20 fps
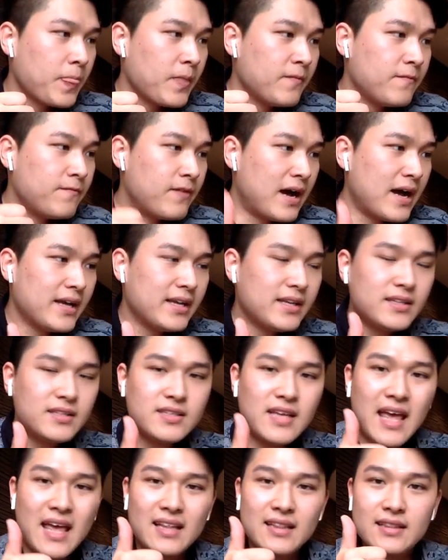find
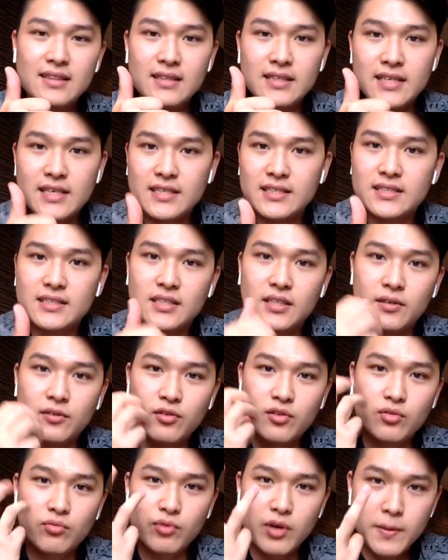at least
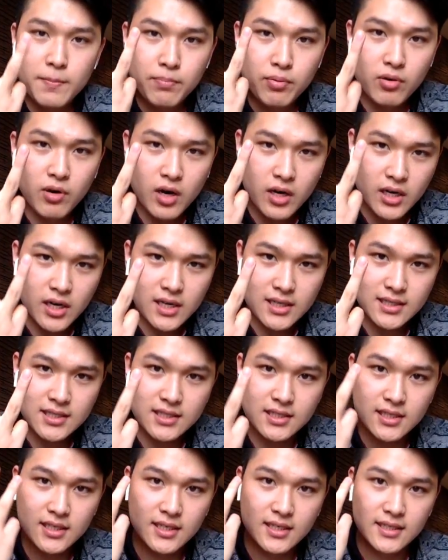3
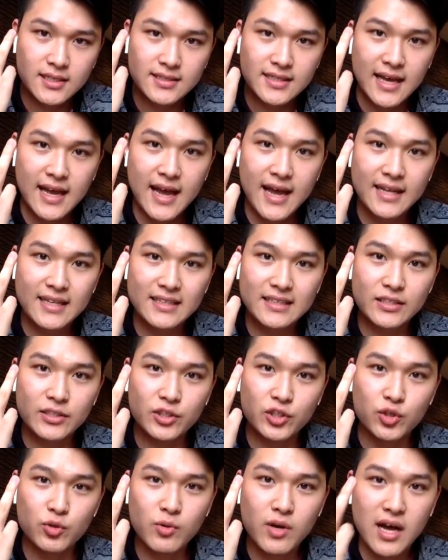products that
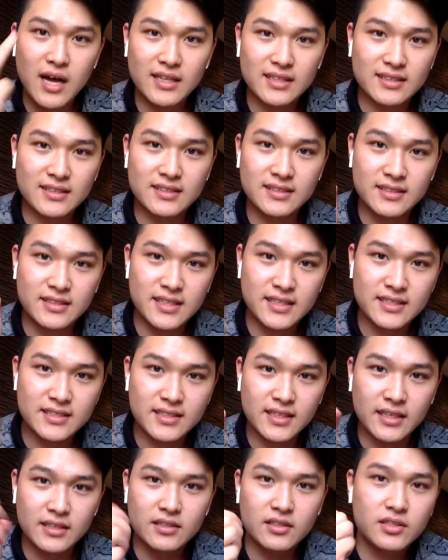you got
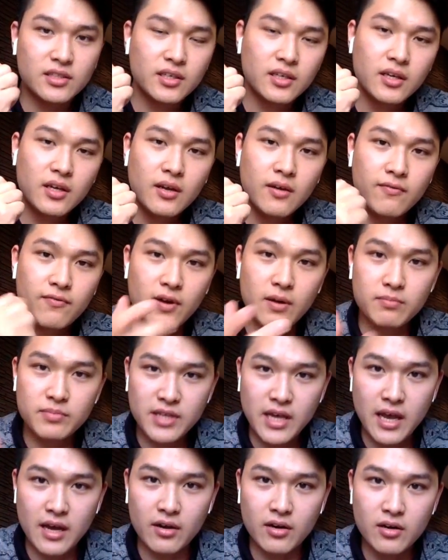decent from
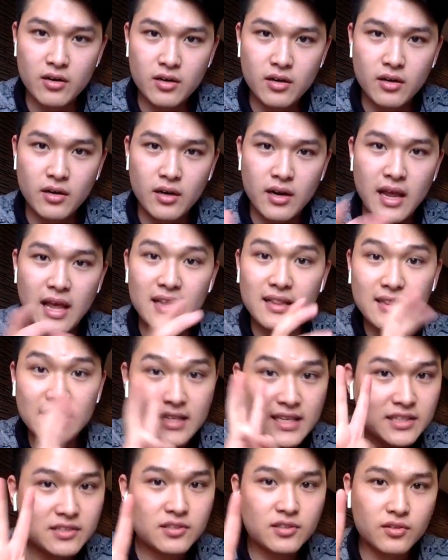Tanner, at
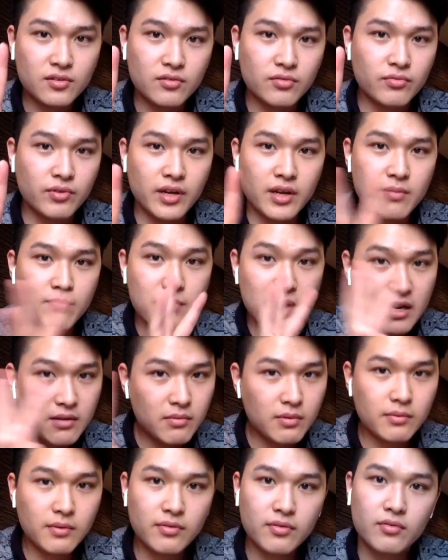least 3,
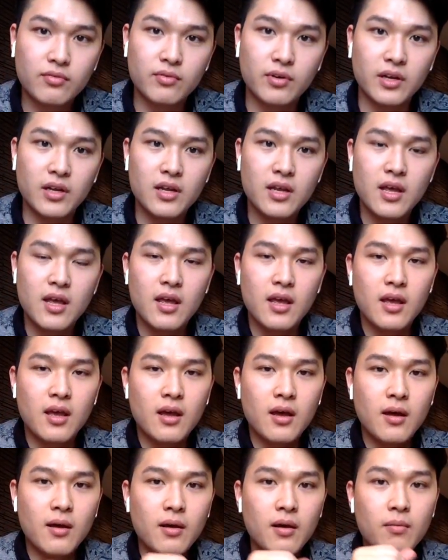minimum of 3,
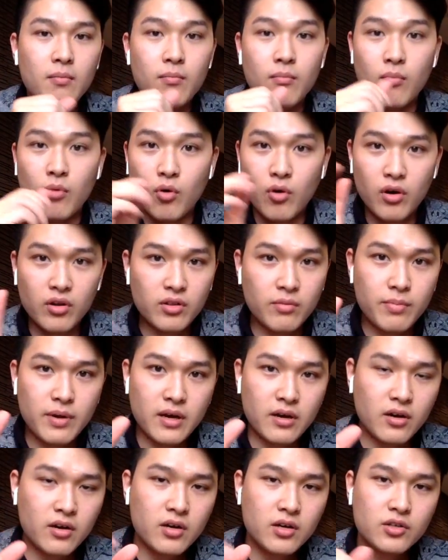more the
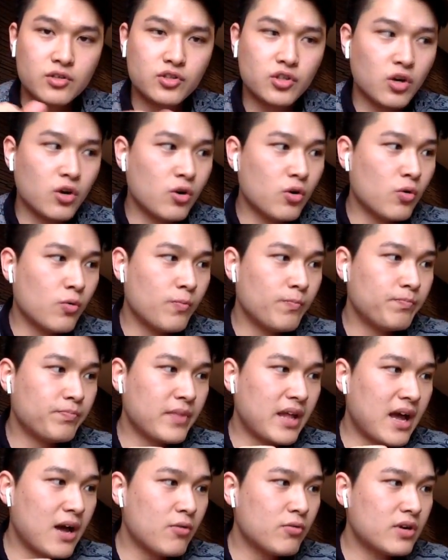better. So
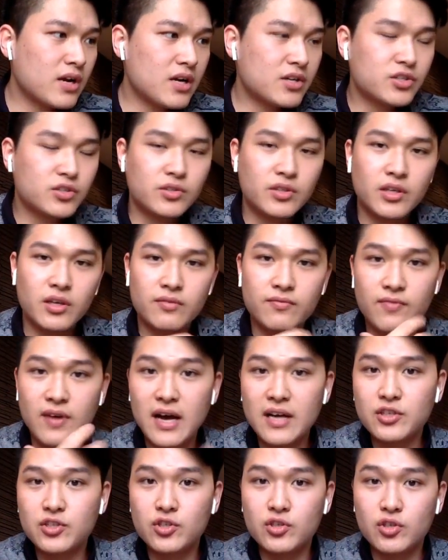I would actually
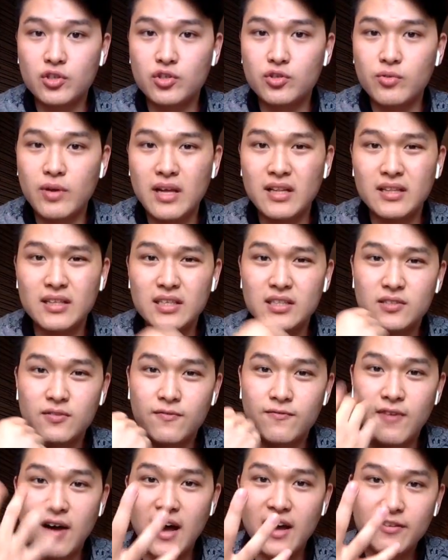advise you to do at least
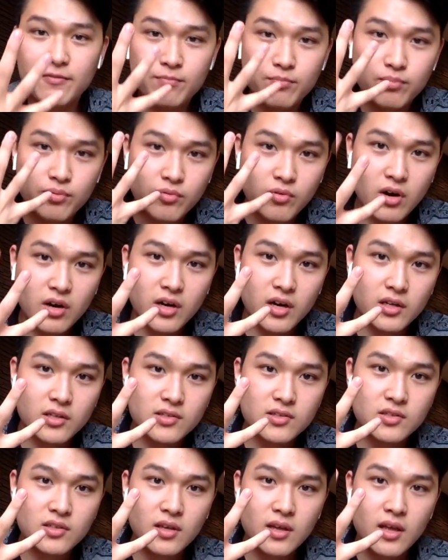5
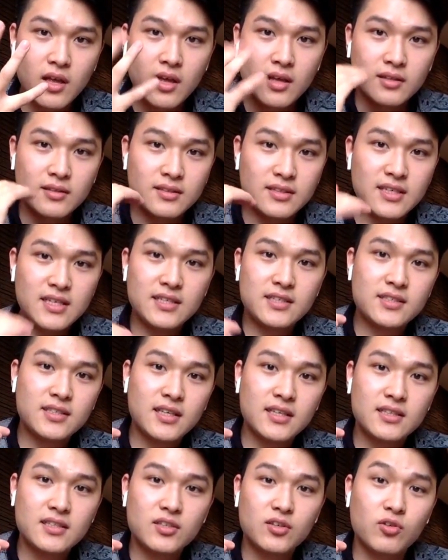products,
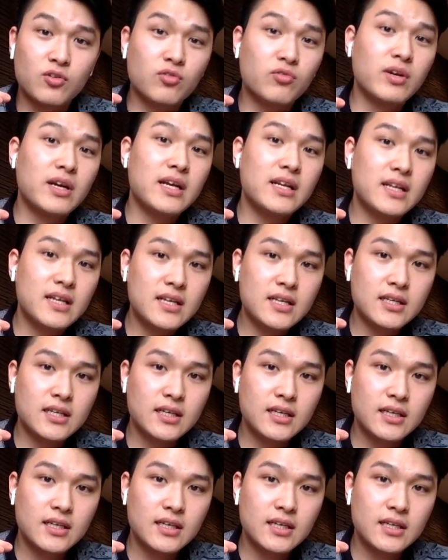decent graded.